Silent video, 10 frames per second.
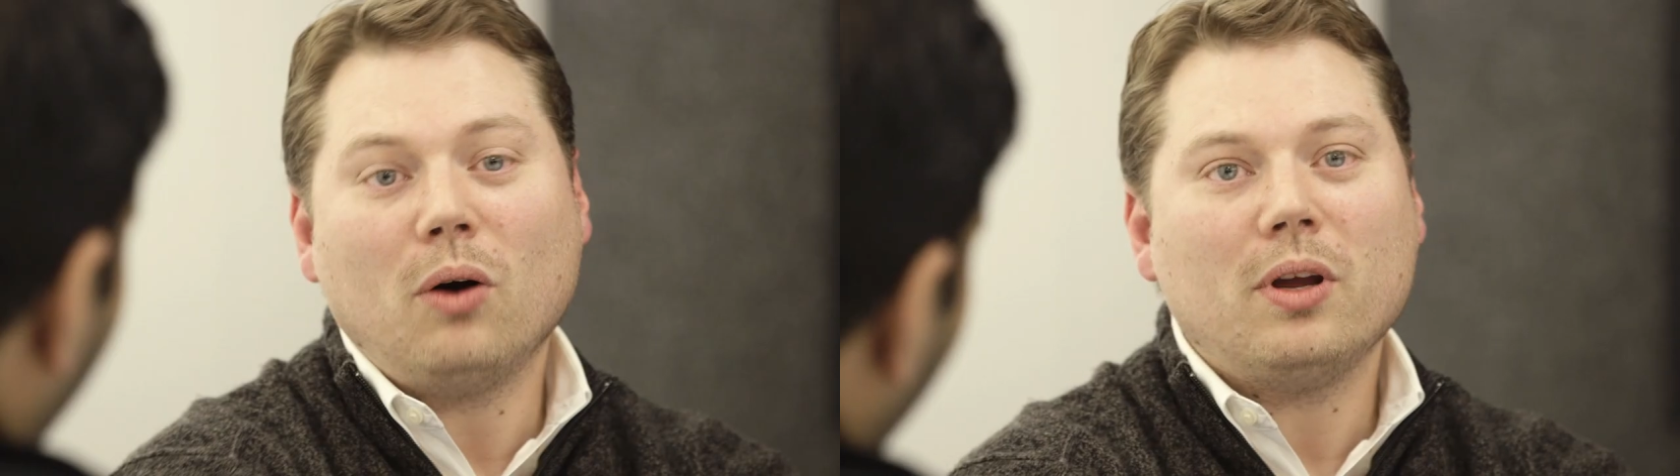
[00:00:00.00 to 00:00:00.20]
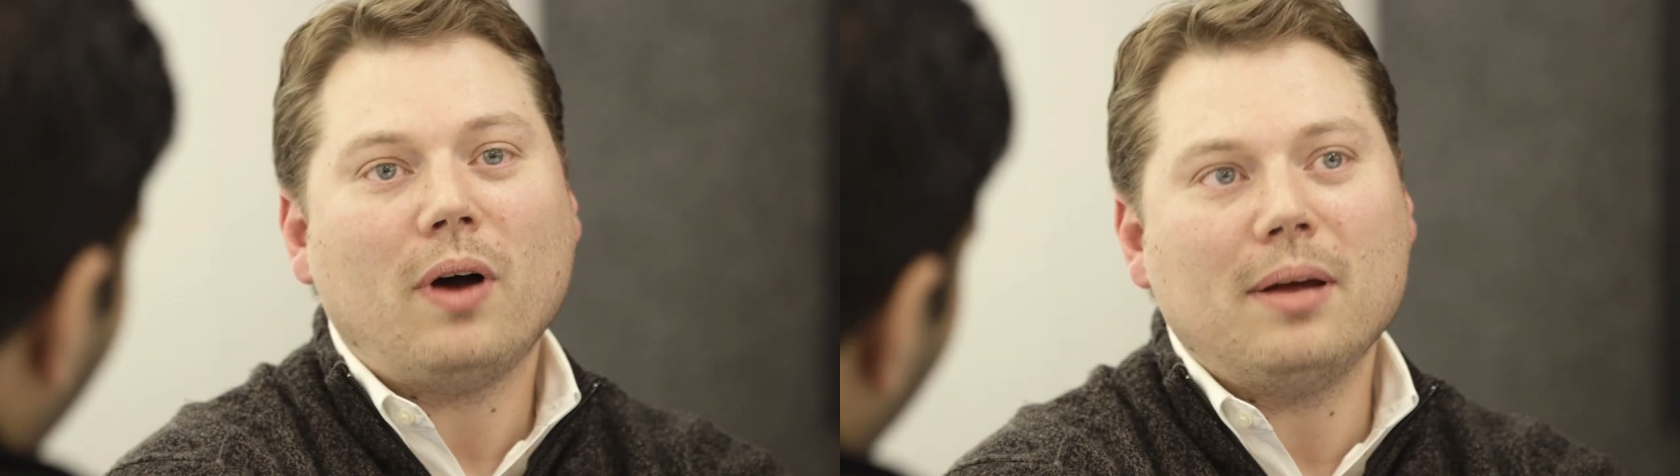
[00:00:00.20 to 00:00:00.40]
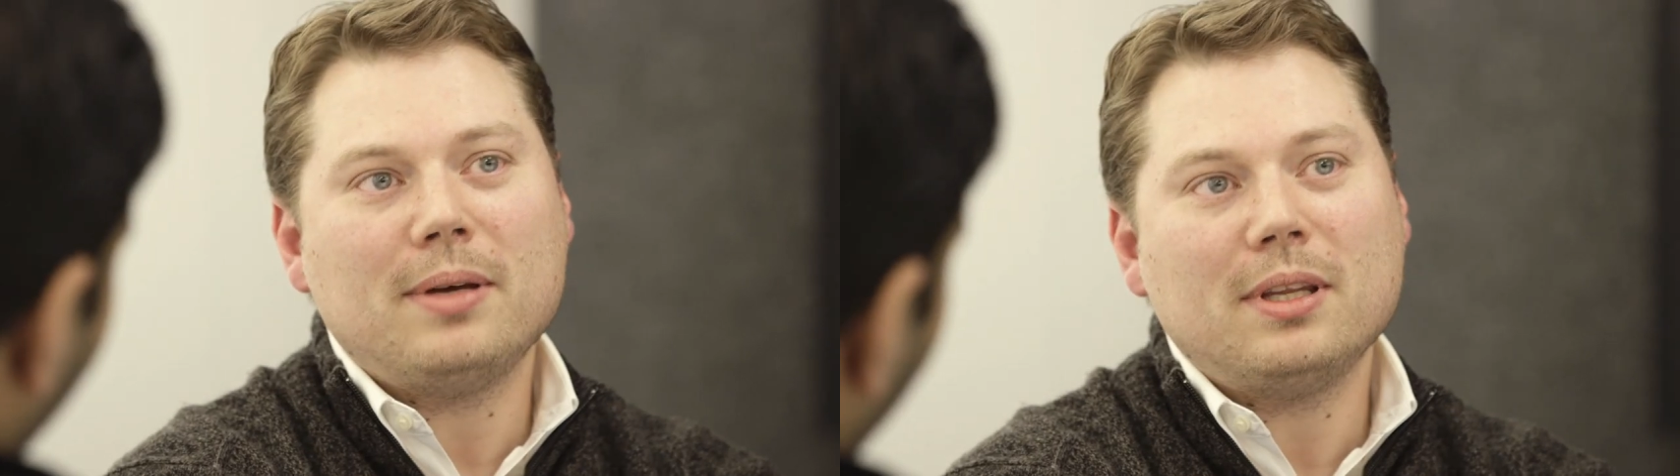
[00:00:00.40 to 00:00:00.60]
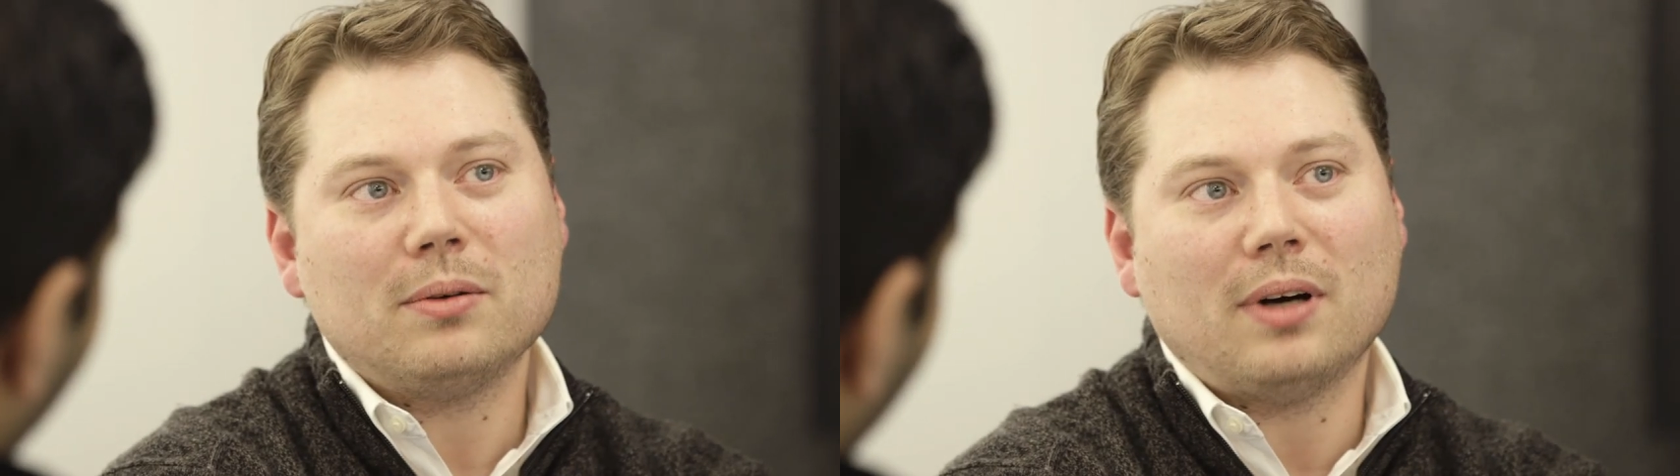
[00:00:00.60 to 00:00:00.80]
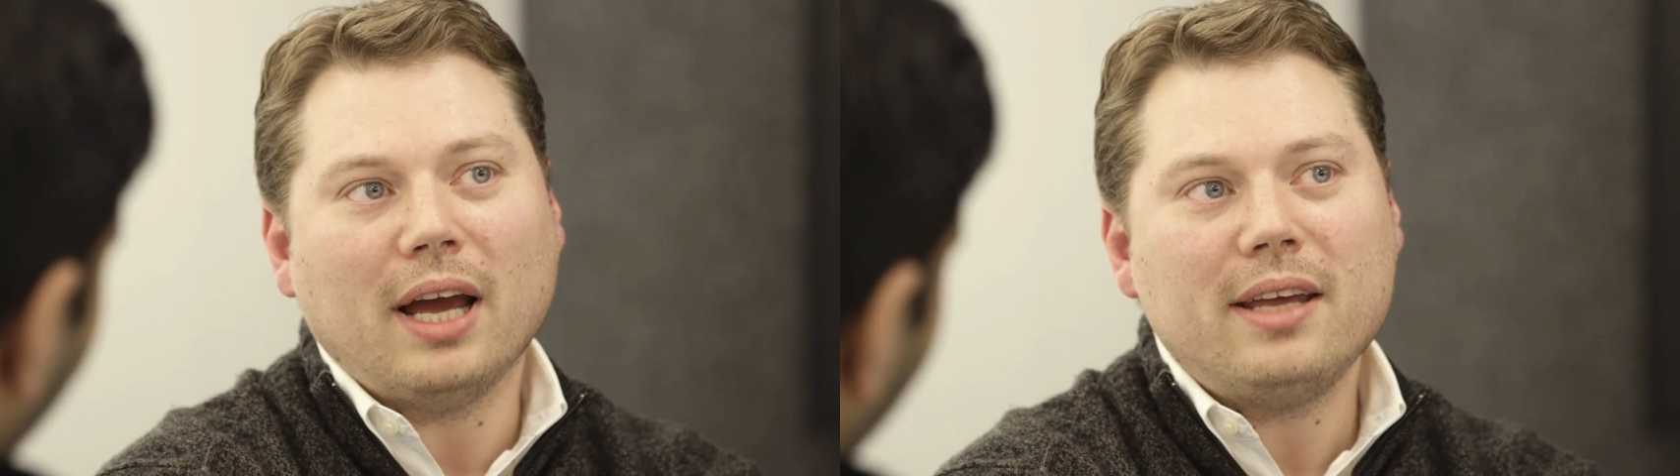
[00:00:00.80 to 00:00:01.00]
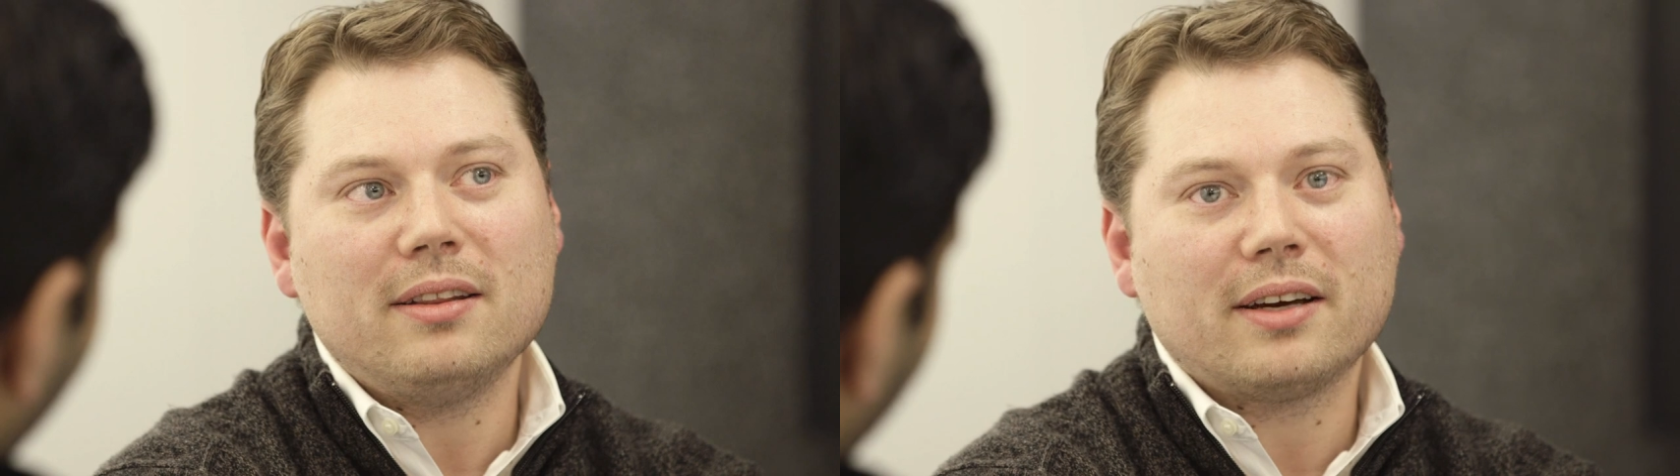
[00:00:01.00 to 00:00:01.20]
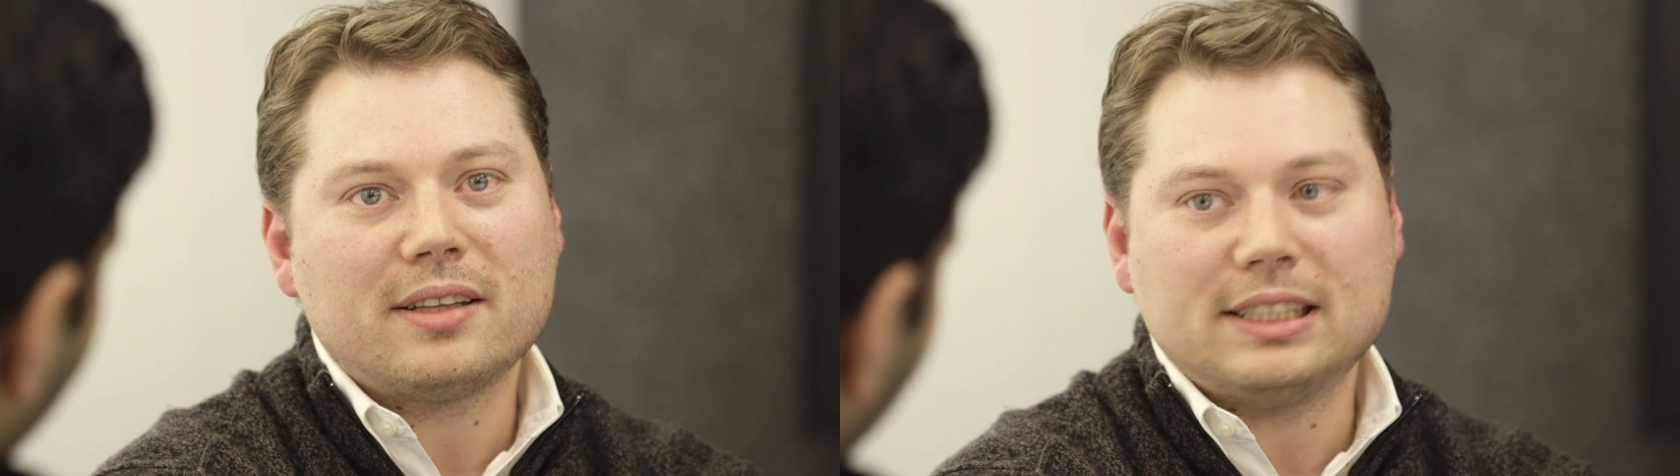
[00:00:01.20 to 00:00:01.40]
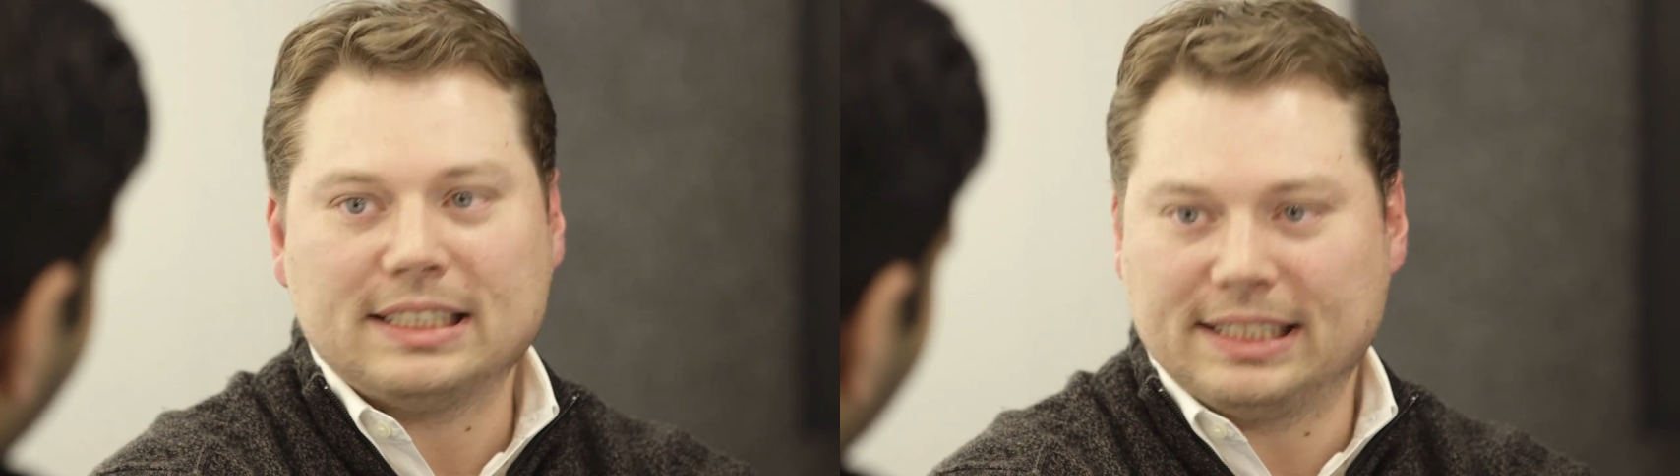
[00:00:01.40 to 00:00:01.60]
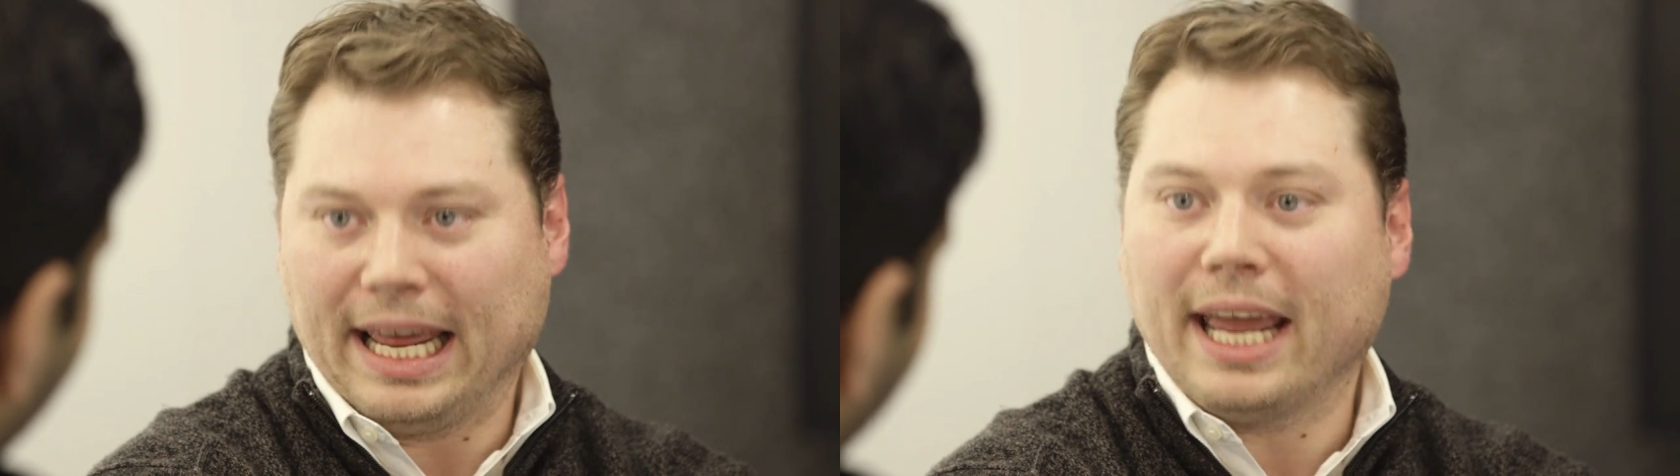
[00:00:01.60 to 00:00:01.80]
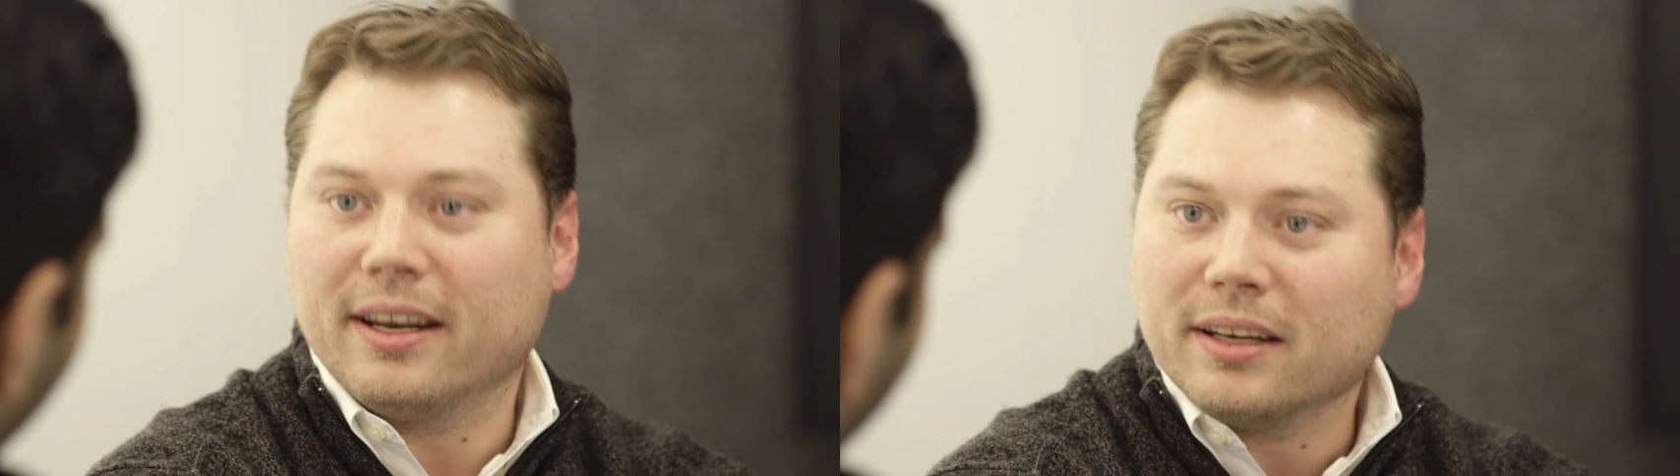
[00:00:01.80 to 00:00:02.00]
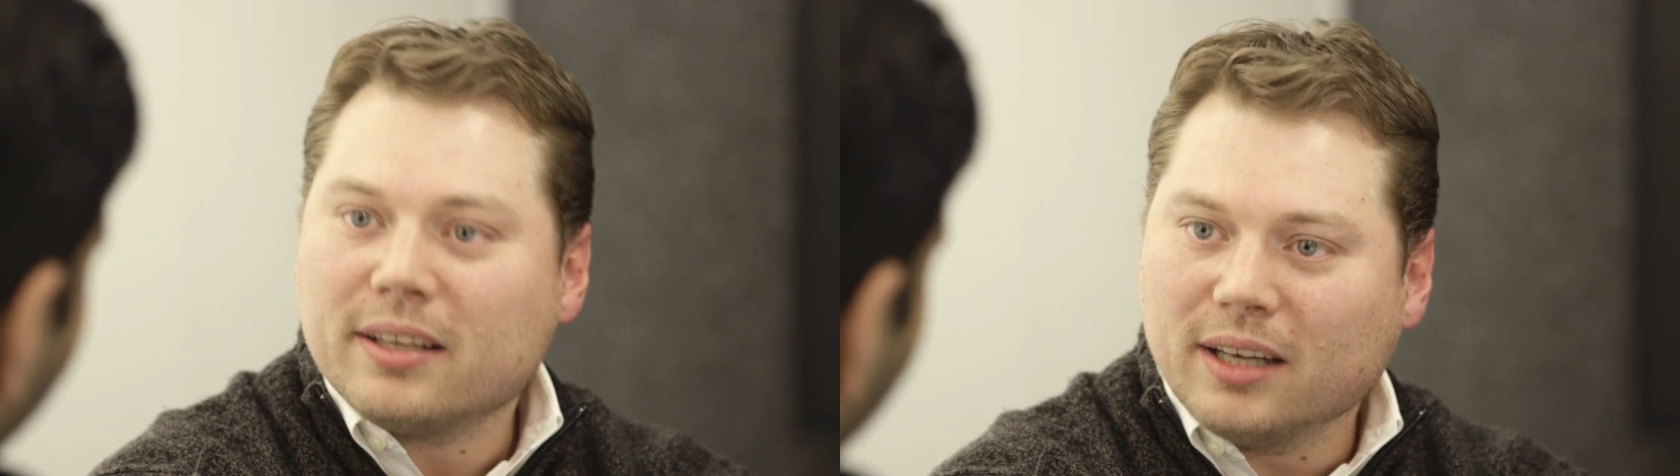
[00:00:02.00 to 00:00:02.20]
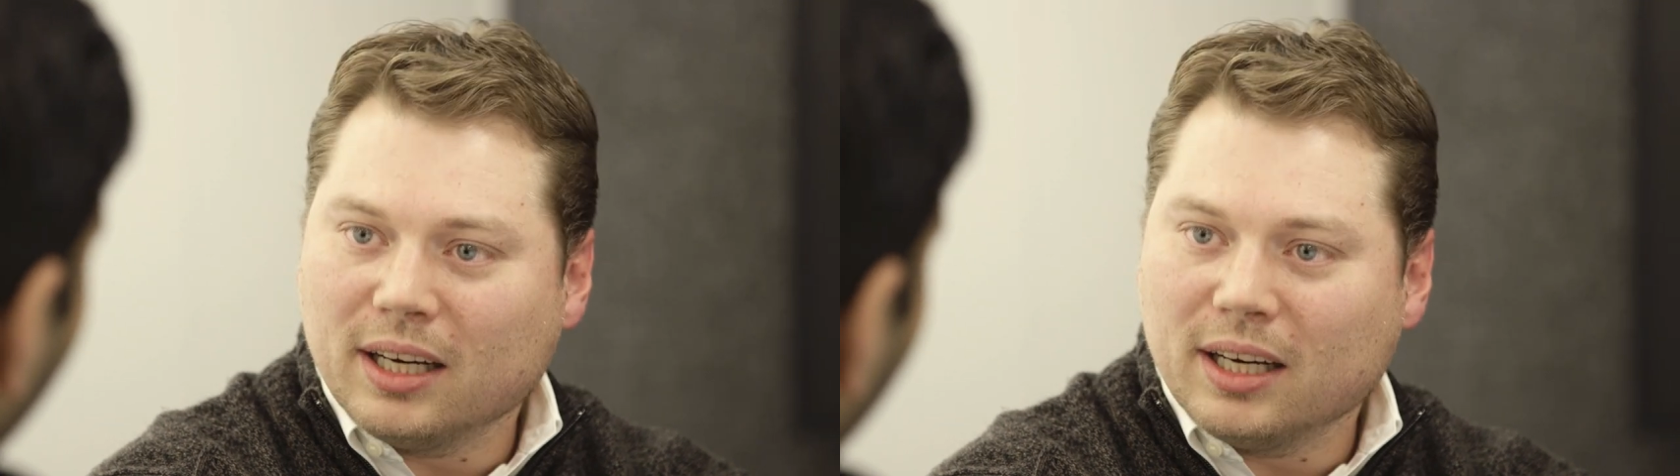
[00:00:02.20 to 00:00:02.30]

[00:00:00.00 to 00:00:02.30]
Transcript: Oh no, I mean the, I look at this as an and.